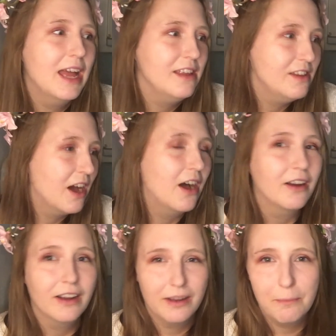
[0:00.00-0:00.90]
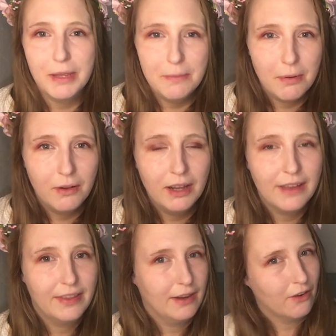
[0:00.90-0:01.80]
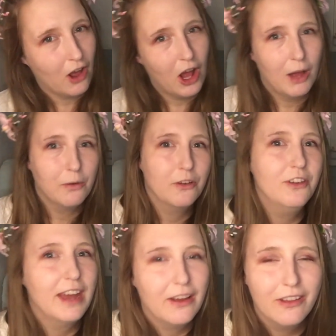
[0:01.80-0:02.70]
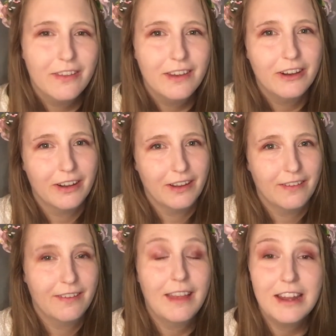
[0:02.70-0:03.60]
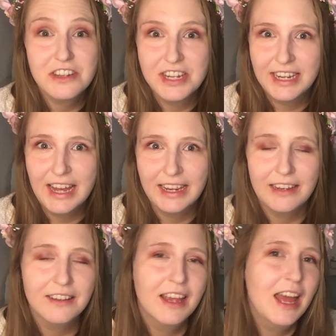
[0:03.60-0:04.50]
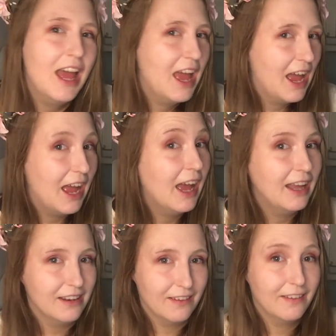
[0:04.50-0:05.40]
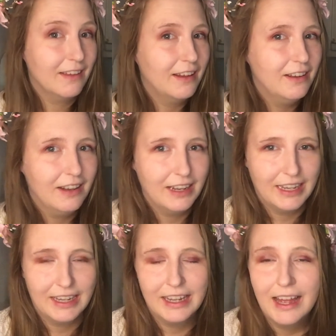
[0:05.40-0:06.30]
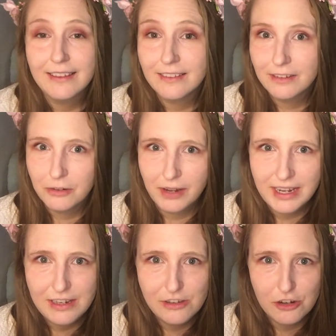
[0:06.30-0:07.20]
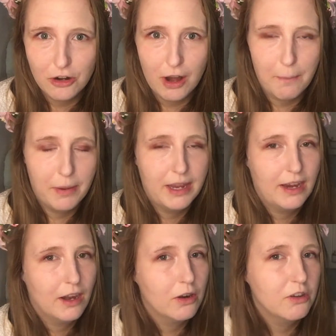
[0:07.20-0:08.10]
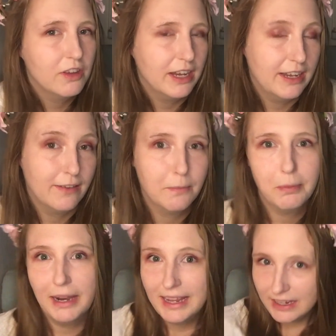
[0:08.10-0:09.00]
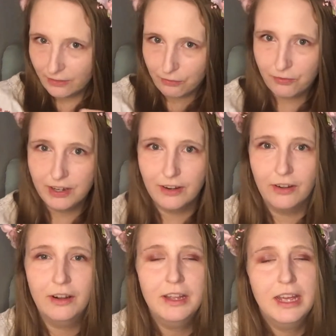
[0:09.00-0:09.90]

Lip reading: young people and they are out dancing on a Saturday night, and suddenly a stranger appears and he's playing the fiddle,